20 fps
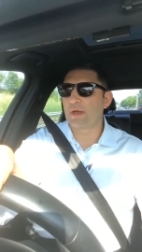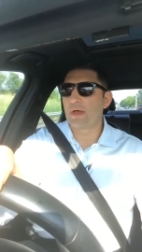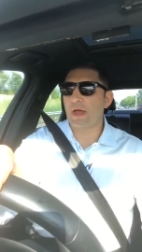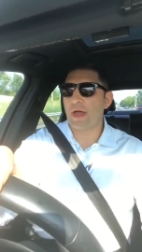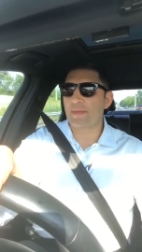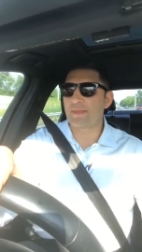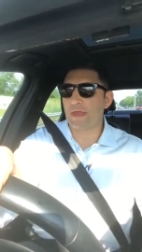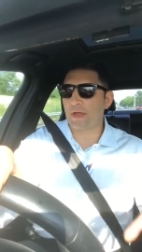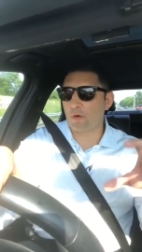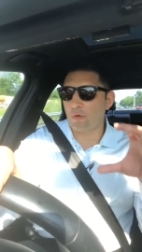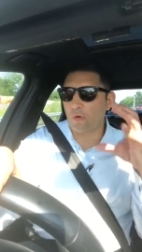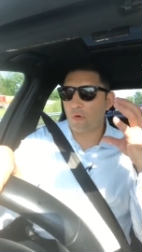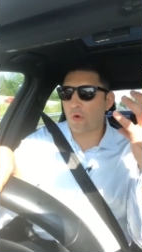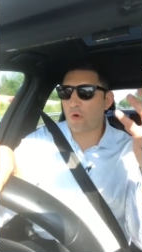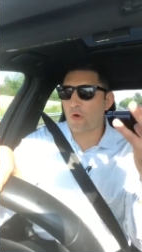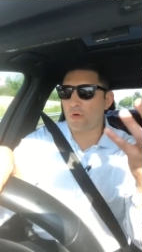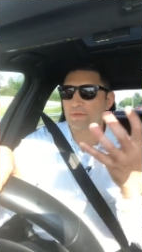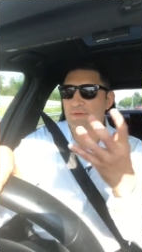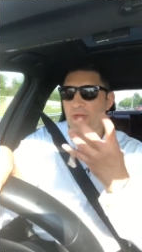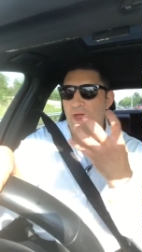I think, are
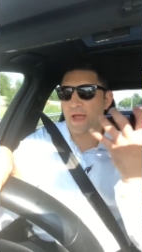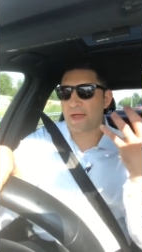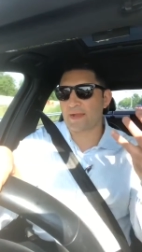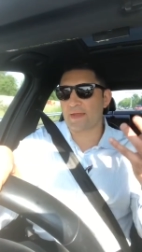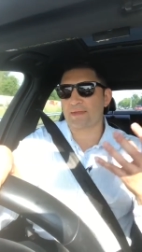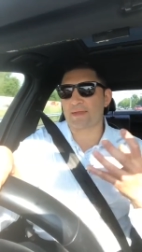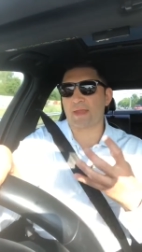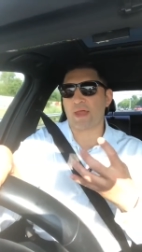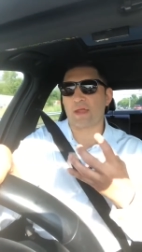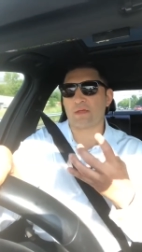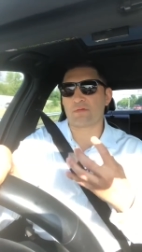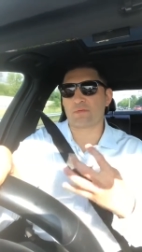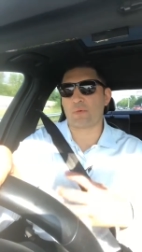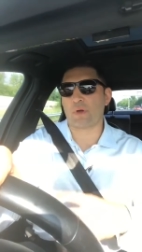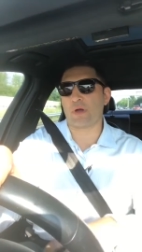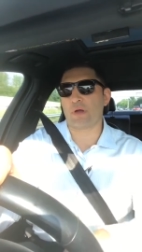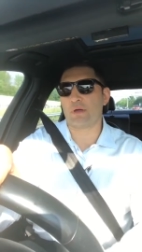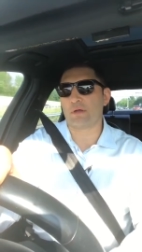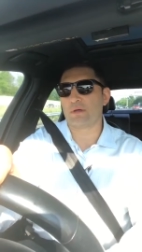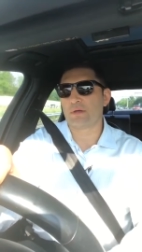all tied into that as
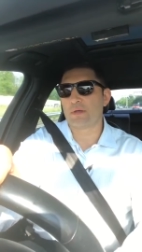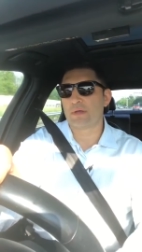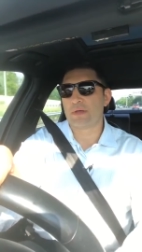well.